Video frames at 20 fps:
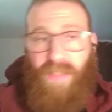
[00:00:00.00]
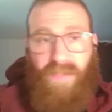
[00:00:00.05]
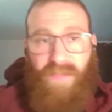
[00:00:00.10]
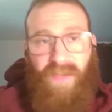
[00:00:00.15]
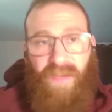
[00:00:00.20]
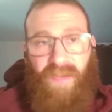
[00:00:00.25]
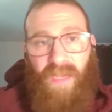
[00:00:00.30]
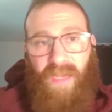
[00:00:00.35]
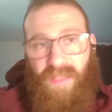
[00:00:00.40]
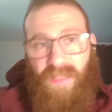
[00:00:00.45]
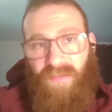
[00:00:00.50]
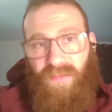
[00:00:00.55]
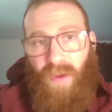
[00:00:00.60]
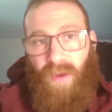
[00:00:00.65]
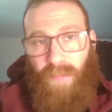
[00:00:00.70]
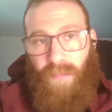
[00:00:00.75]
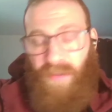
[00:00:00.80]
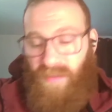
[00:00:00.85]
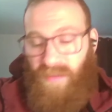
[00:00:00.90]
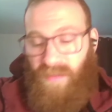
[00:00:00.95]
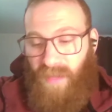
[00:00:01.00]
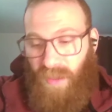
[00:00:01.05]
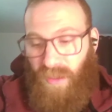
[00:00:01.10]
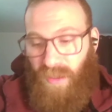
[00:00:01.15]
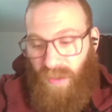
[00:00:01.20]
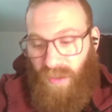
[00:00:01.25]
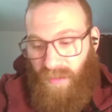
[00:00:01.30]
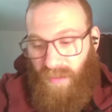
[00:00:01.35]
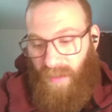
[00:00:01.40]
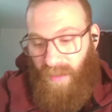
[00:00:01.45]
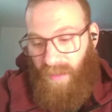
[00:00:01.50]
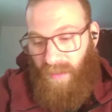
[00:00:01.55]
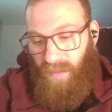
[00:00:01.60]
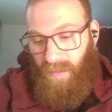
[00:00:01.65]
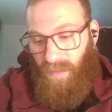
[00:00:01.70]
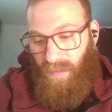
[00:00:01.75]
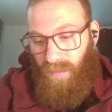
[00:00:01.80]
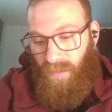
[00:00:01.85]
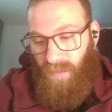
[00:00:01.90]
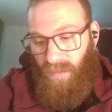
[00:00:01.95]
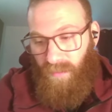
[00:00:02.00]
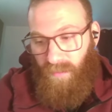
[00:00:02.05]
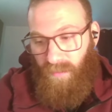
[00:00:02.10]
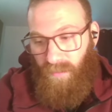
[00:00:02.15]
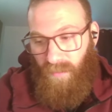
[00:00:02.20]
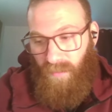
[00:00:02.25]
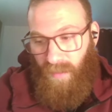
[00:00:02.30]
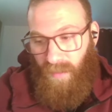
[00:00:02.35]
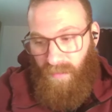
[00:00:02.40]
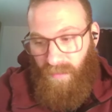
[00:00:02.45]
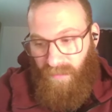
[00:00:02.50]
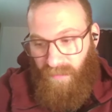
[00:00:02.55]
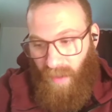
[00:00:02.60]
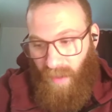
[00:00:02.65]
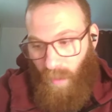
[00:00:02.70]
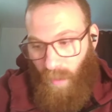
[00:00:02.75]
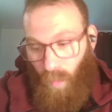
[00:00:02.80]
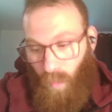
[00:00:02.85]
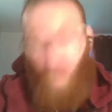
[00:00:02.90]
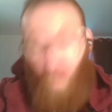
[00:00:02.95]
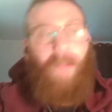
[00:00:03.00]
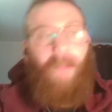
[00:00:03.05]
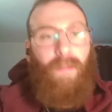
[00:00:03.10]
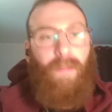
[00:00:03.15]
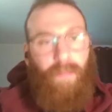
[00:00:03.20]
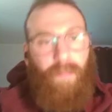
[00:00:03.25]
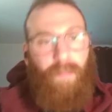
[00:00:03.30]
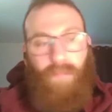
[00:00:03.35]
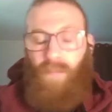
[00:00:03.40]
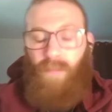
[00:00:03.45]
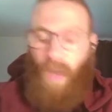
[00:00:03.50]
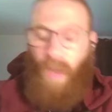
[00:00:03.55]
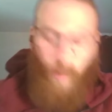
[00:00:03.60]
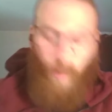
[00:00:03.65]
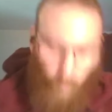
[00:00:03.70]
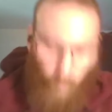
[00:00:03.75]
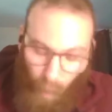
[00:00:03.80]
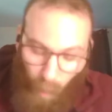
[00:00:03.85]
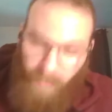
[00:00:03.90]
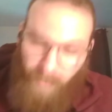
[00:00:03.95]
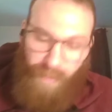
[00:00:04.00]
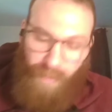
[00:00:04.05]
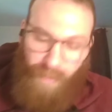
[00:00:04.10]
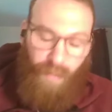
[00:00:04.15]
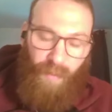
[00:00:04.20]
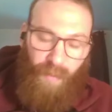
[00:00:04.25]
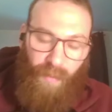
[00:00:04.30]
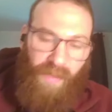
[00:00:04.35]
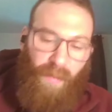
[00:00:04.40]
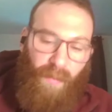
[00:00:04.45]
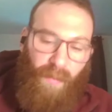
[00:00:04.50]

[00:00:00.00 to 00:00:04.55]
specific case of dark matter detection, and kind of I want to